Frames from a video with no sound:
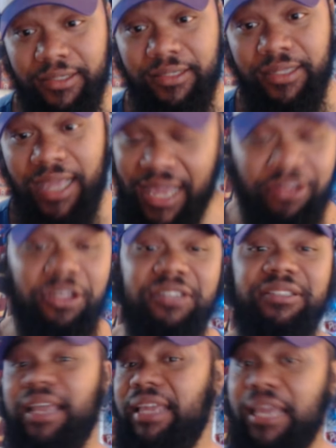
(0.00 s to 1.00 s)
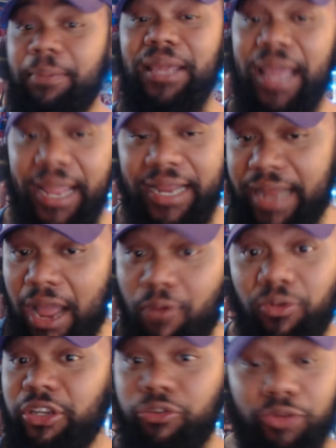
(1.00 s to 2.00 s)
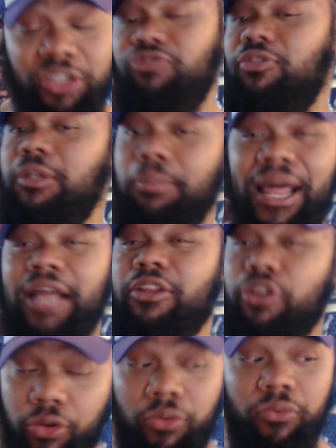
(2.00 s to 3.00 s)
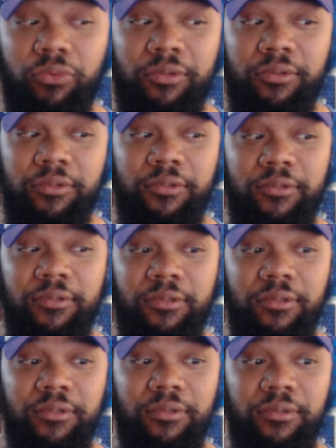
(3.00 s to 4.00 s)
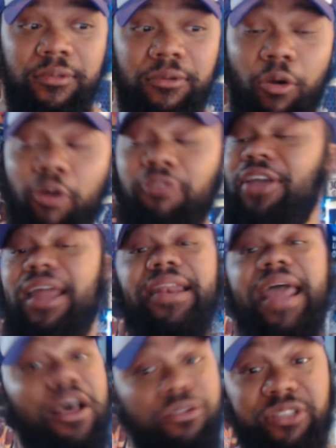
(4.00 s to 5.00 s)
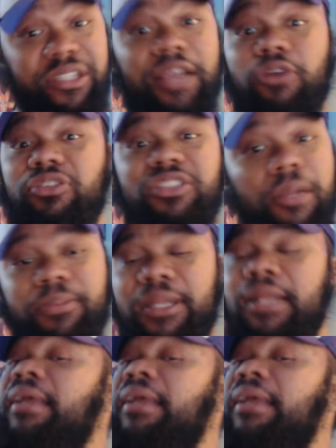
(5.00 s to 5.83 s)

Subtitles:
He looks like he'd be hanging out with the creature from the Black Lagoon or Van Helsing or something.